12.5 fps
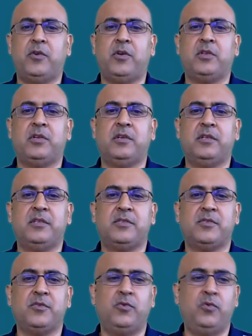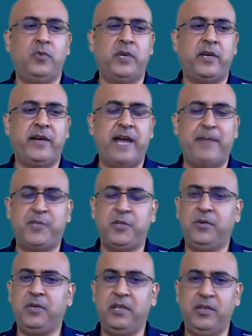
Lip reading: authors who are absolutely